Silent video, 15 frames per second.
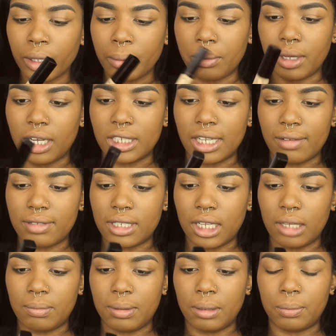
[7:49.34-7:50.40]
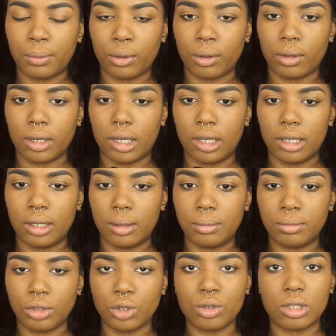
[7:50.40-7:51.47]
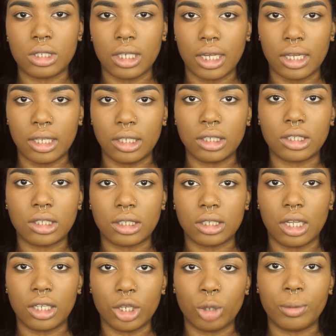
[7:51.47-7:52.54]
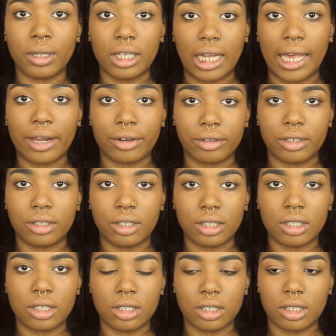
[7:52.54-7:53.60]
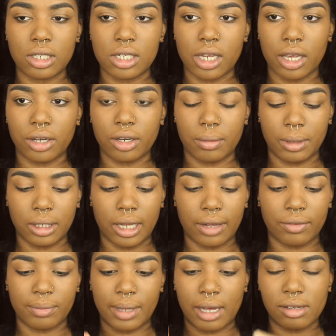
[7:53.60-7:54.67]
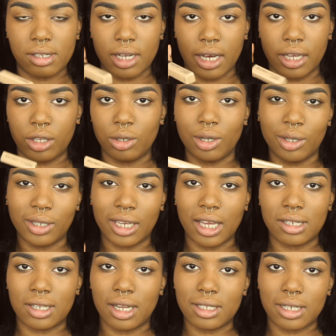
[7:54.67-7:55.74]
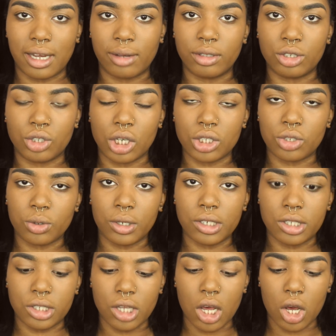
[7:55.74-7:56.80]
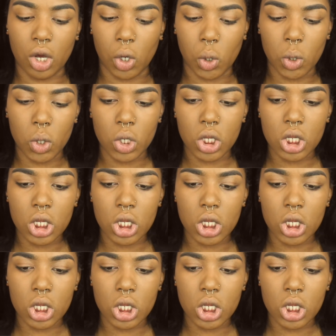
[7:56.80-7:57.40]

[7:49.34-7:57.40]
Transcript: because I've seen people use it and it looks a little bit lighter than it looks in the container. I mean, like from the outside, and you know you can't test it out in the drugstore, so